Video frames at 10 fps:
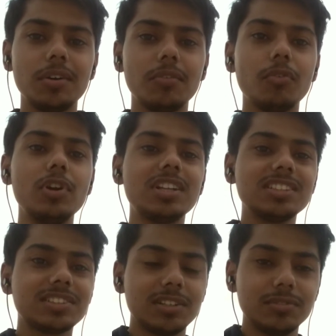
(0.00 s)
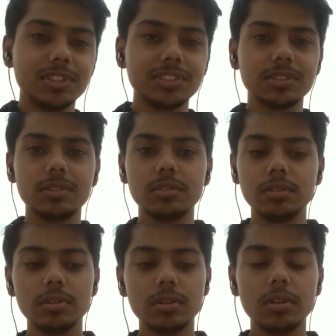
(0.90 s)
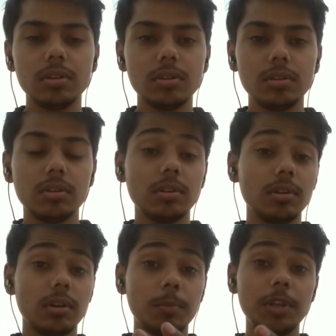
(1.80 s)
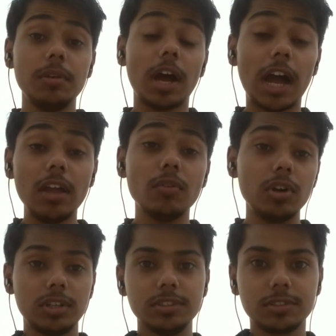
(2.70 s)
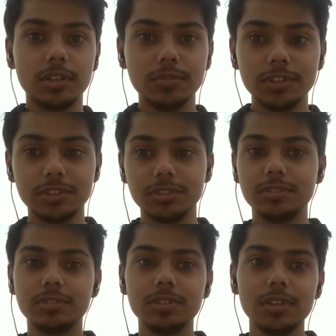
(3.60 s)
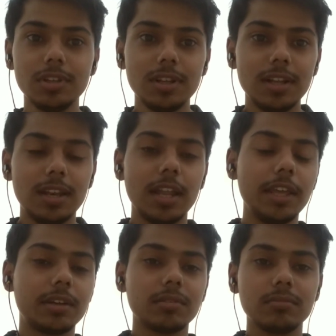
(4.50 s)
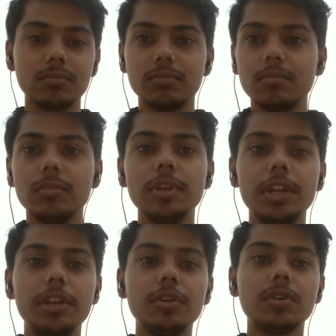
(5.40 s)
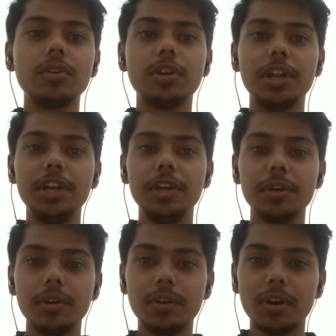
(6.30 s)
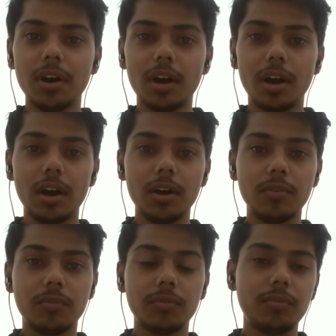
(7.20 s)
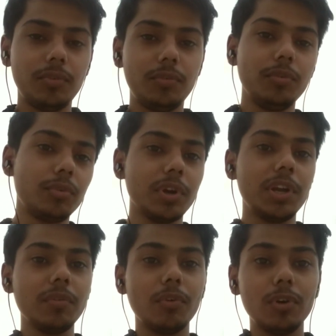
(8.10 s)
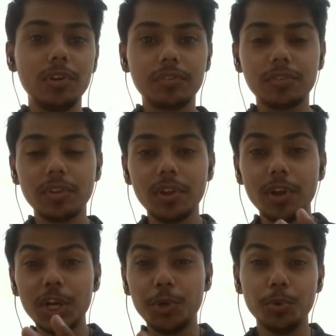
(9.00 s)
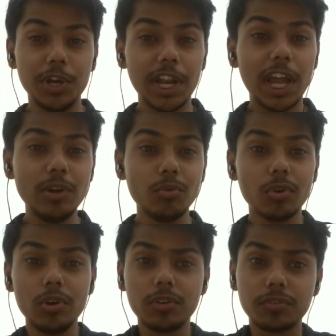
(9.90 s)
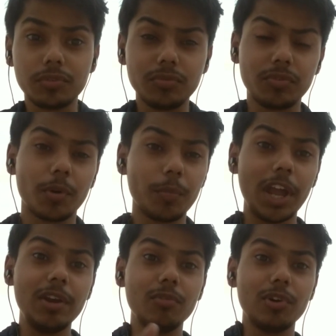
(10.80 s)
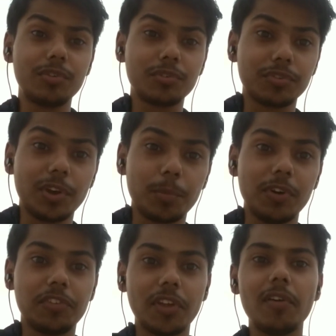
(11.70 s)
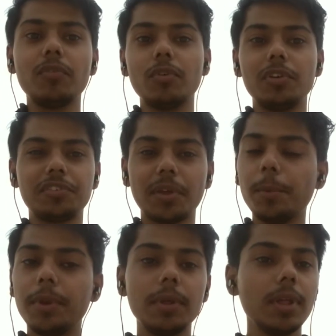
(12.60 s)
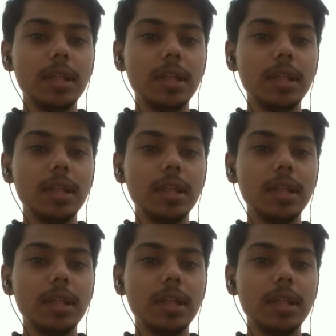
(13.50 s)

voltage conversion, I mean high voltage conversions, like it don't need 220 volts to a 9 volts, from 9 volts to 3.7 volts. I mean,